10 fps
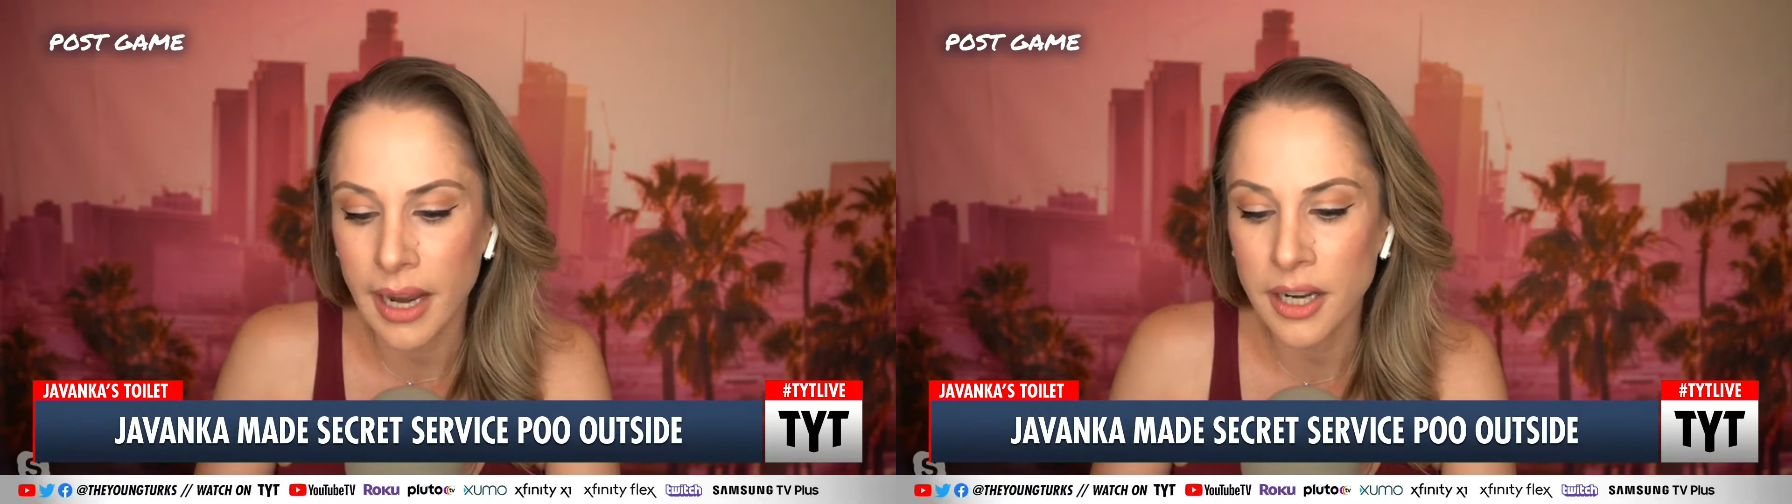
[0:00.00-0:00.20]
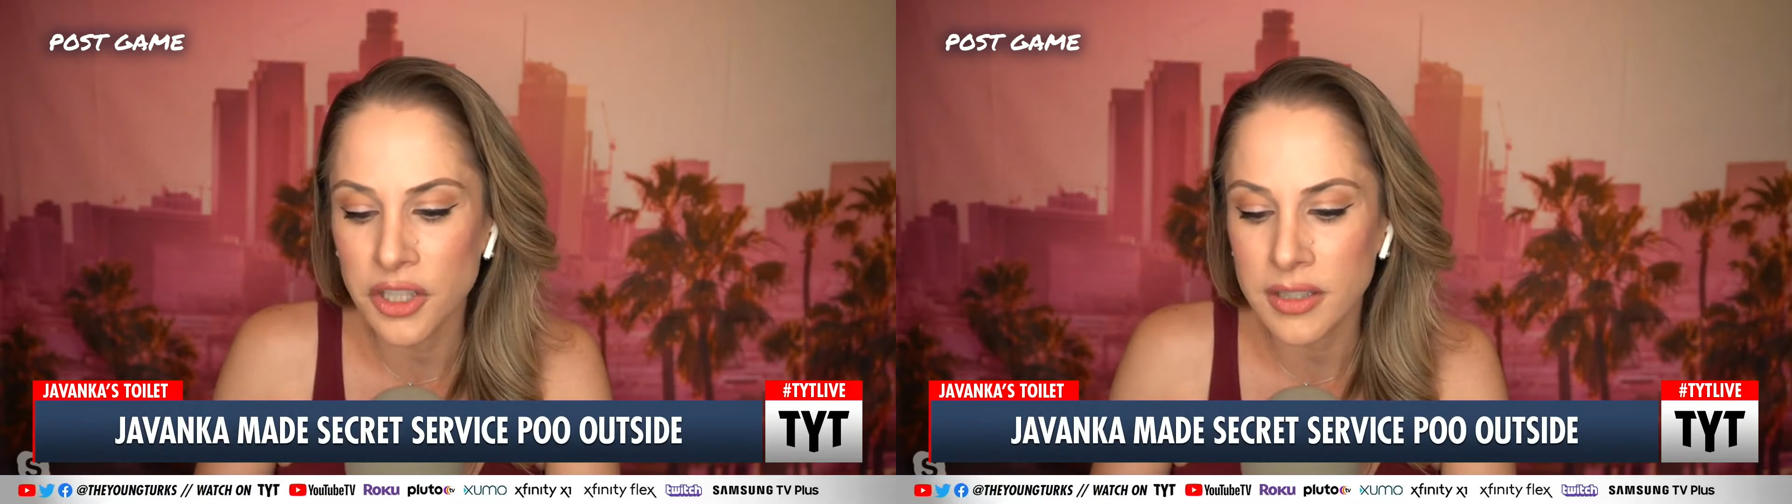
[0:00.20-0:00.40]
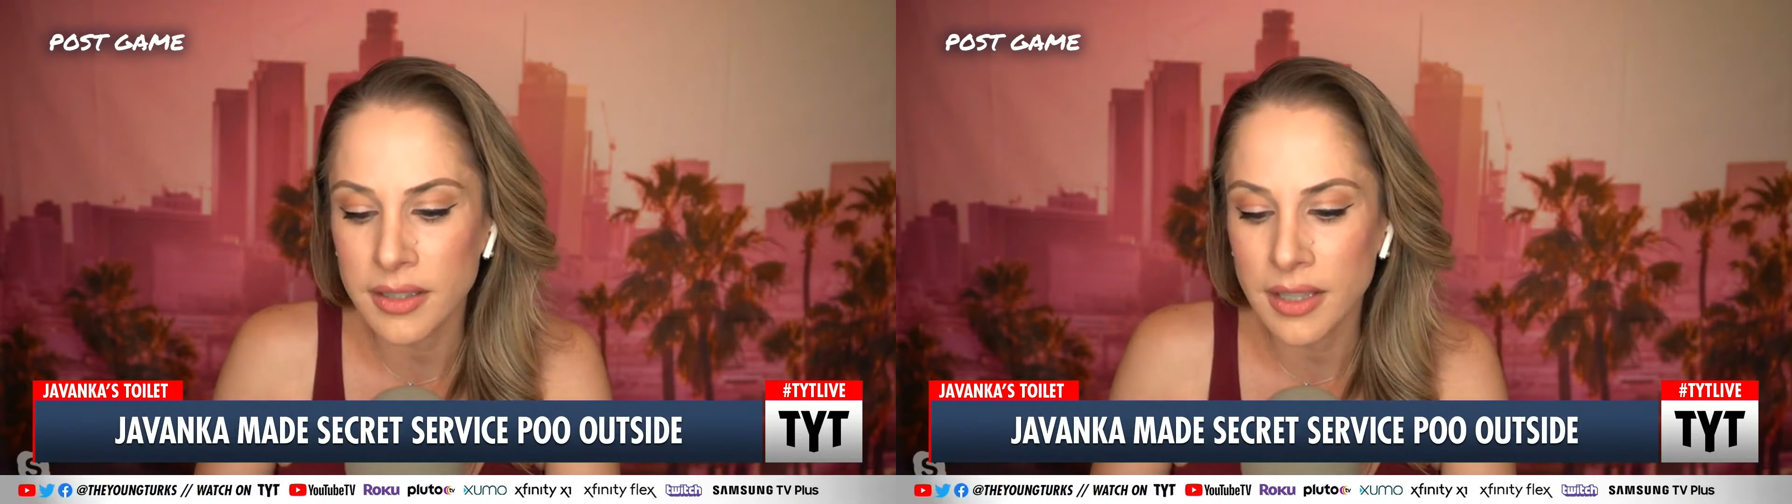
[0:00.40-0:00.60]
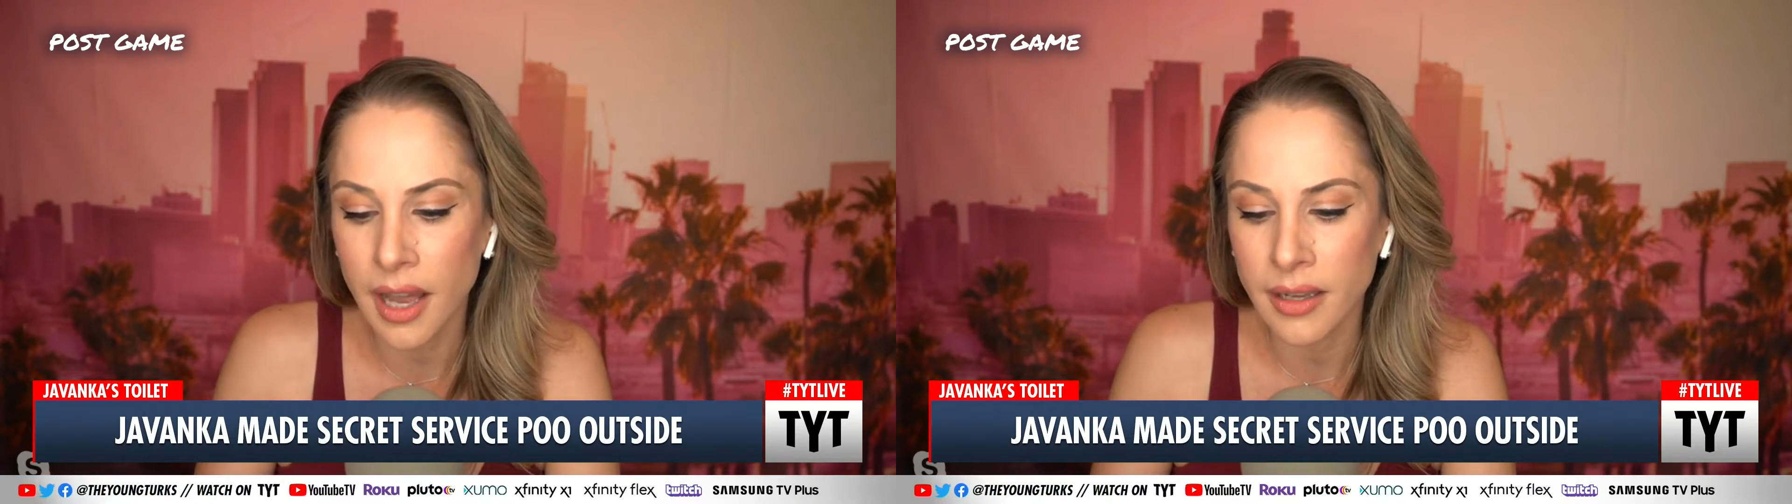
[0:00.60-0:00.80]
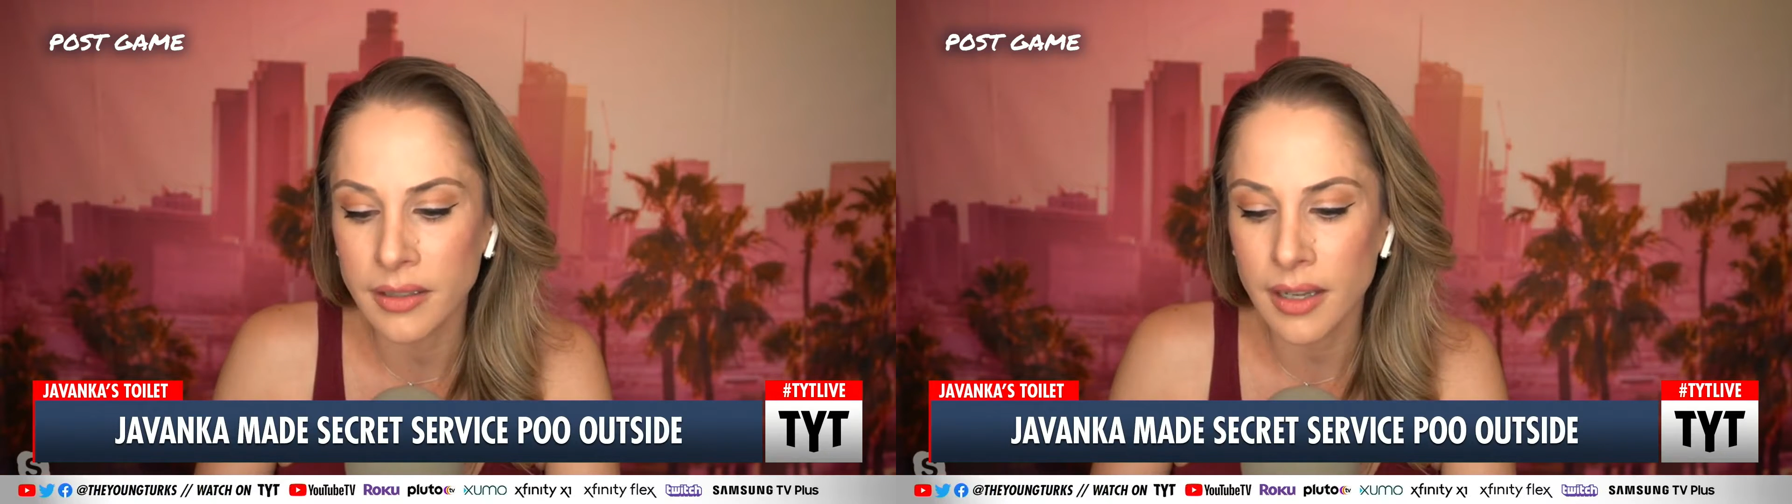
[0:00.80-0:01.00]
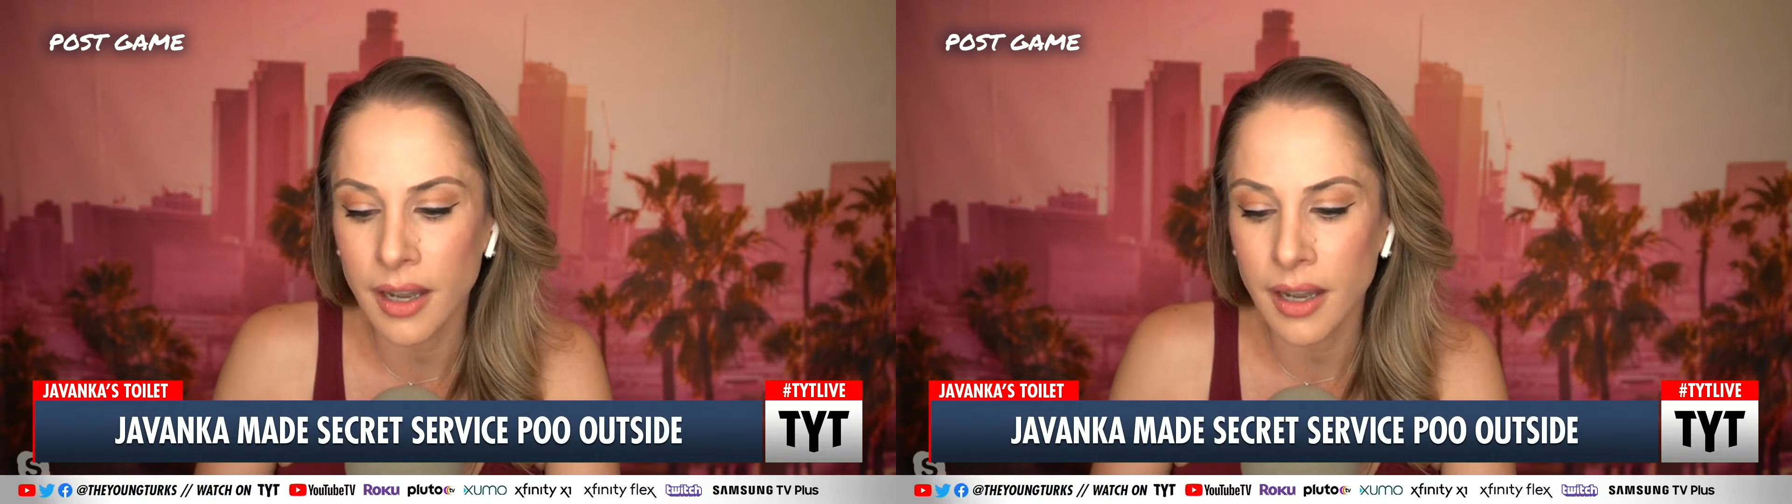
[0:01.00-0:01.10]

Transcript: the agents assigned